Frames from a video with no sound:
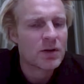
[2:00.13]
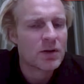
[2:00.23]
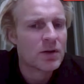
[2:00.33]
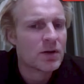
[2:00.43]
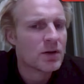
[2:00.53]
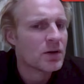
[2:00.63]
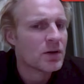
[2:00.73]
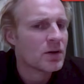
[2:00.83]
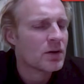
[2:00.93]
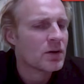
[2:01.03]

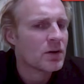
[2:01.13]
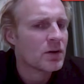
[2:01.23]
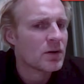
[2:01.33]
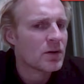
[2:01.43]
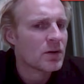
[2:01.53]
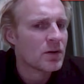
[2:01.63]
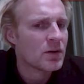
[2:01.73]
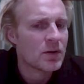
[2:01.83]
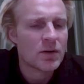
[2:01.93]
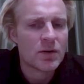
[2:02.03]

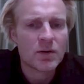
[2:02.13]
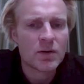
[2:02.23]
[no speech]